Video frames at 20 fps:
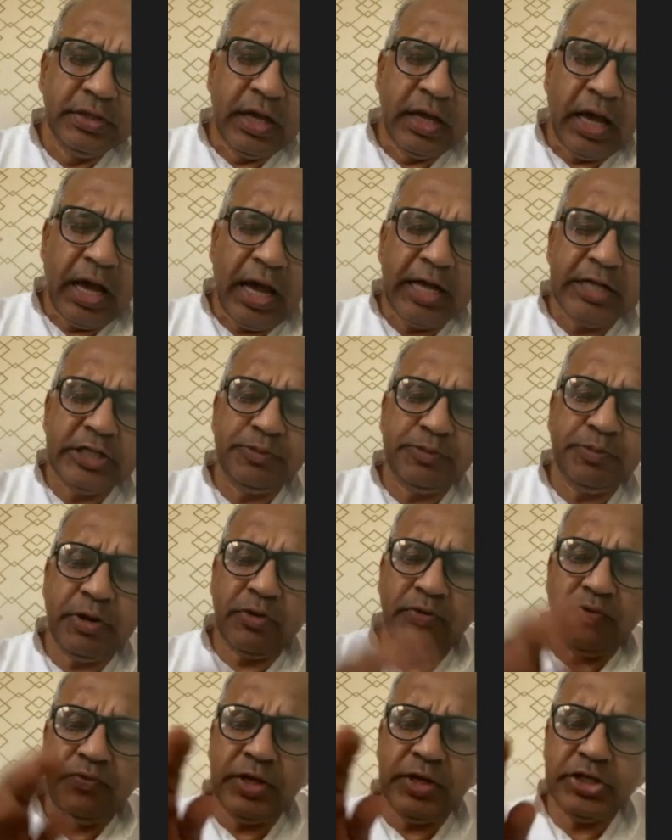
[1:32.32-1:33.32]
as
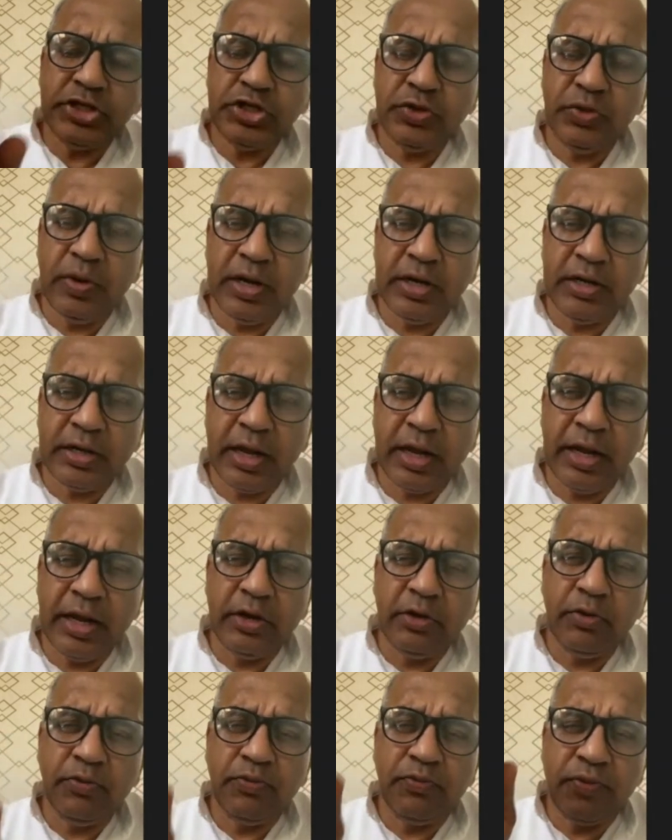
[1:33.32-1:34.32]
per which you are trying
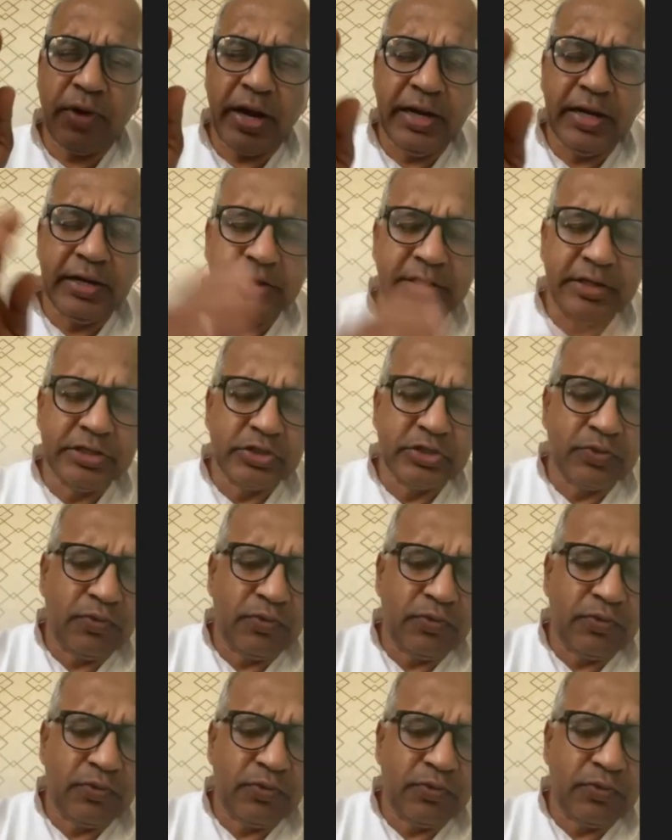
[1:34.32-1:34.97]
to fight this